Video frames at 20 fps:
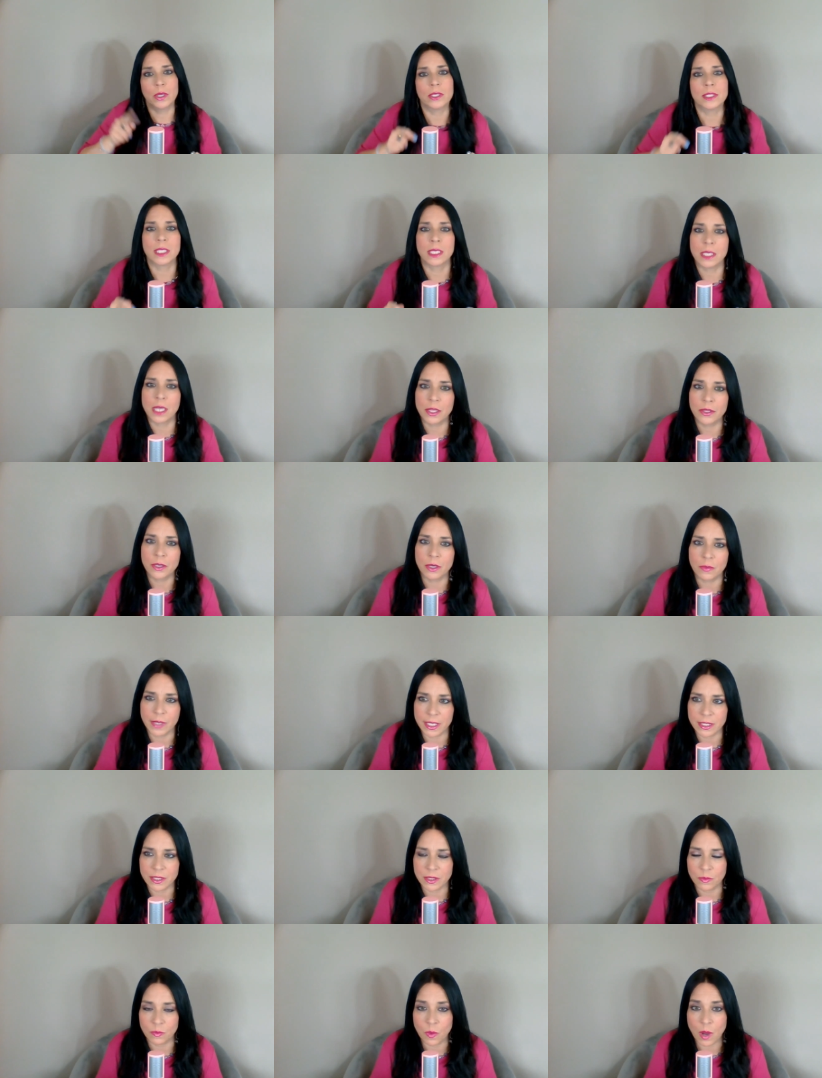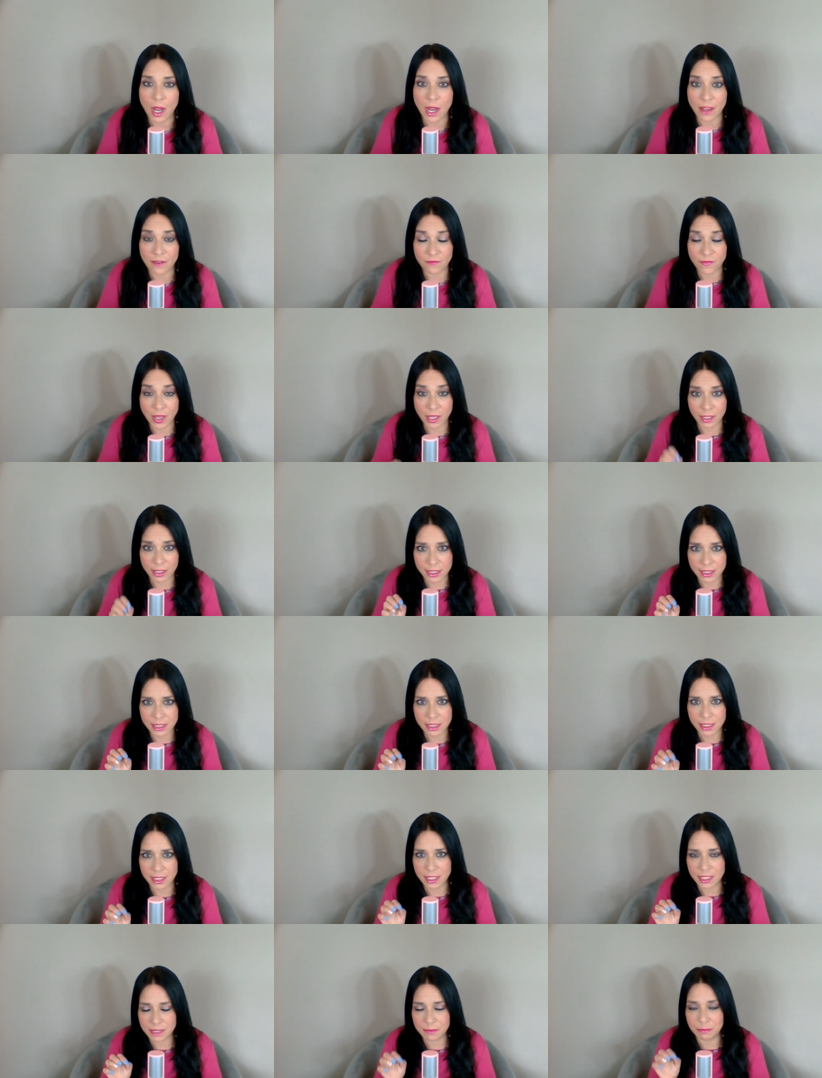another reason why I fell into
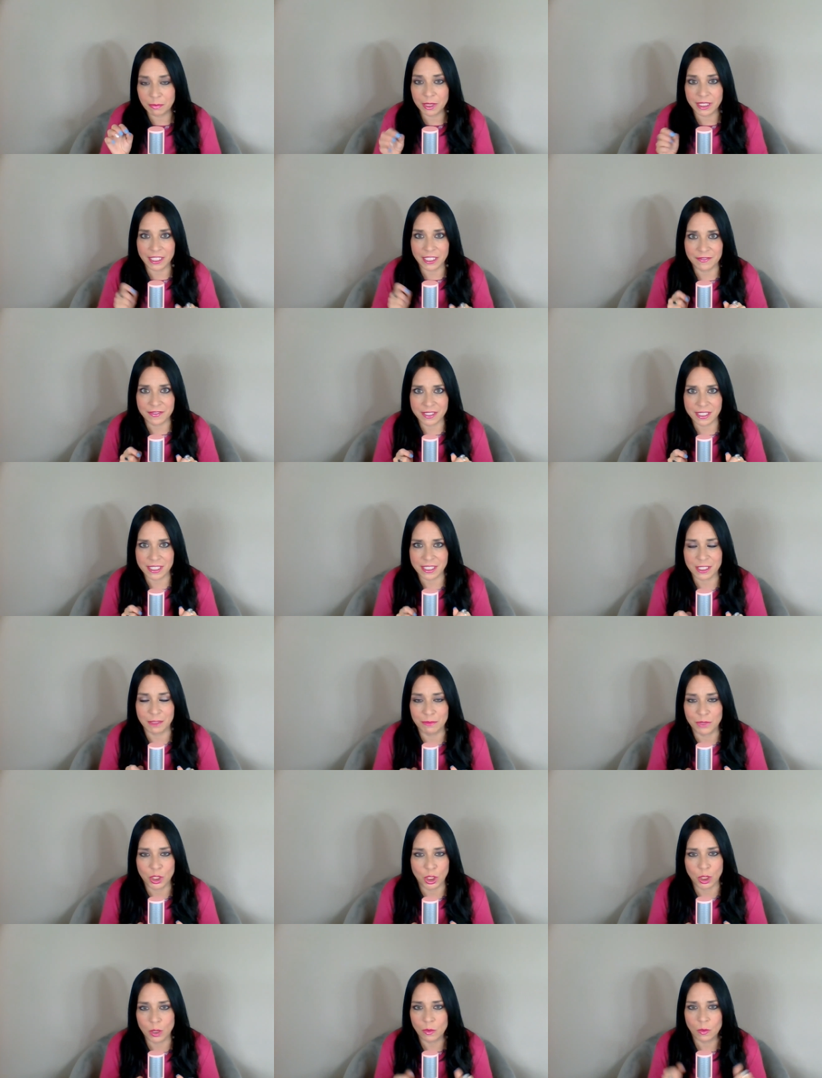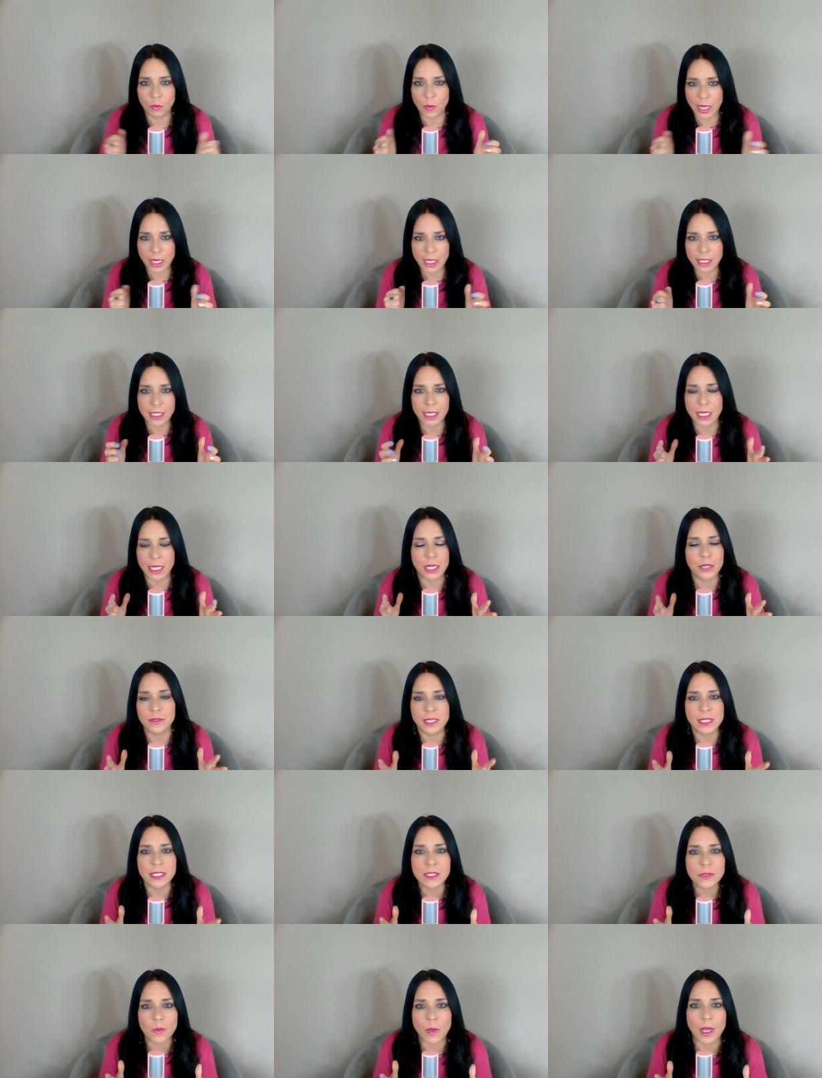this belief system too. And wait till you hear
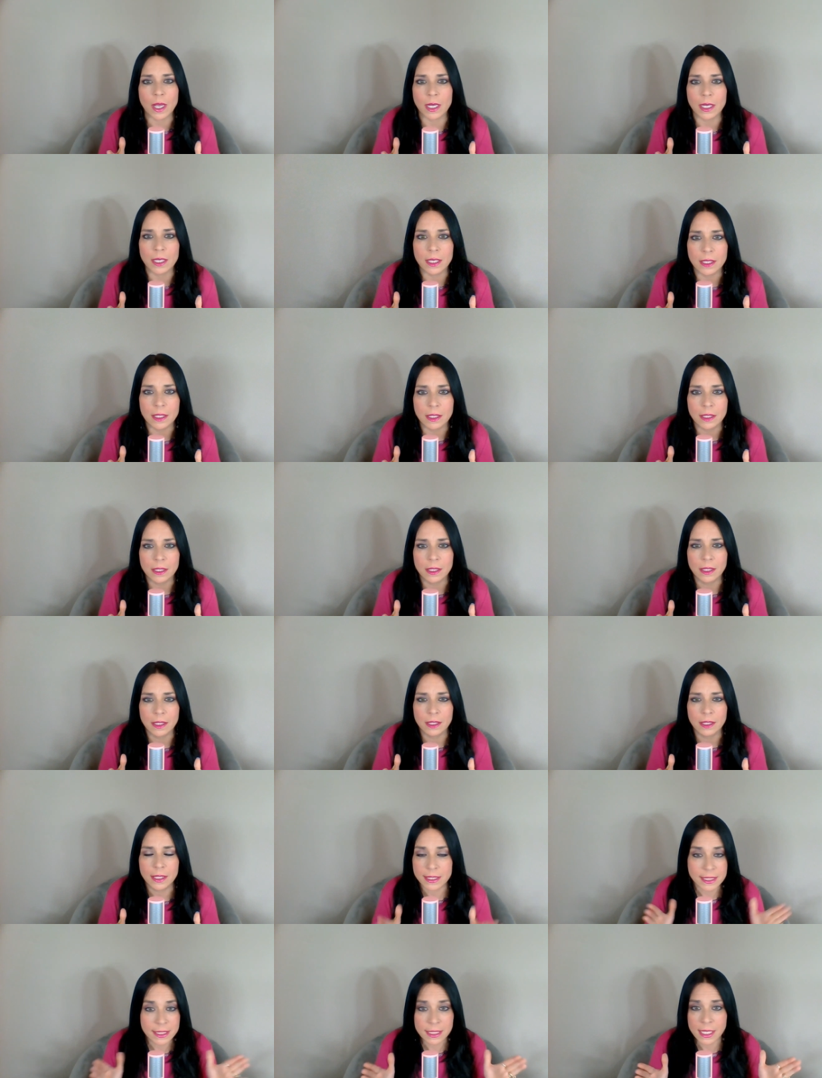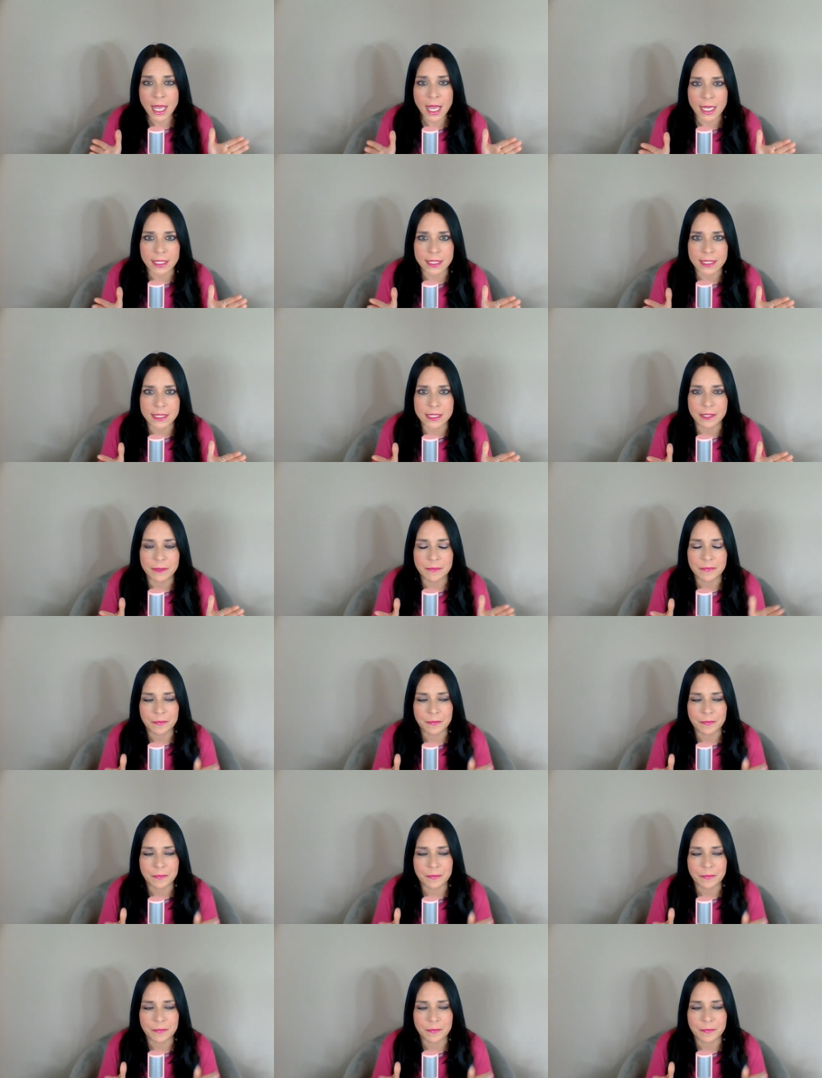this one. It's nuts.